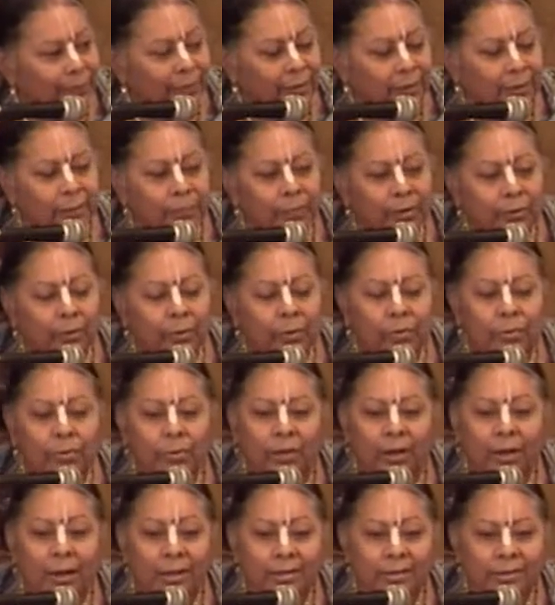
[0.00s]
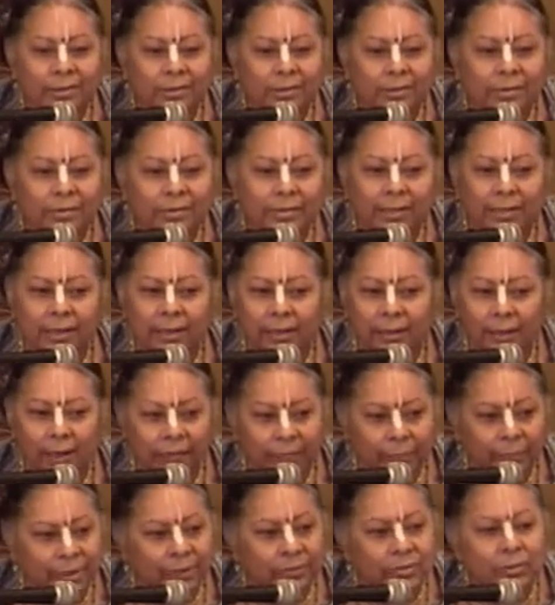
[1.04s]
The Mira Road counselors, they
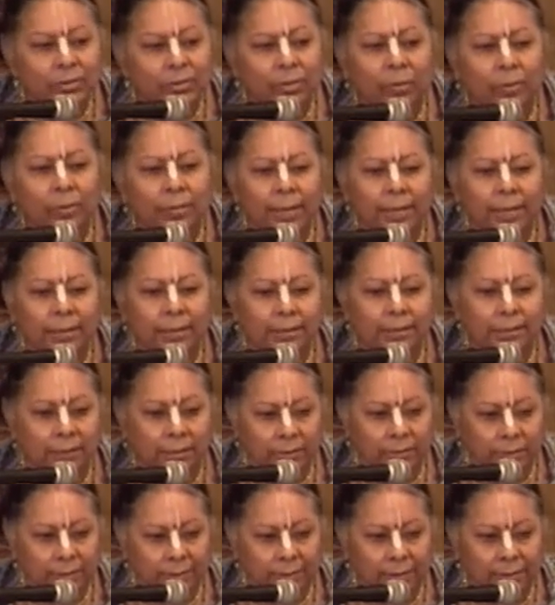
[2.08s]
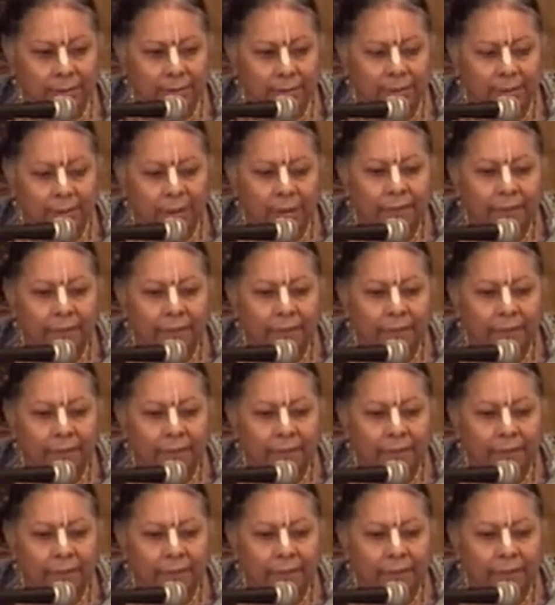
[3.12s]
have been so amazing to us,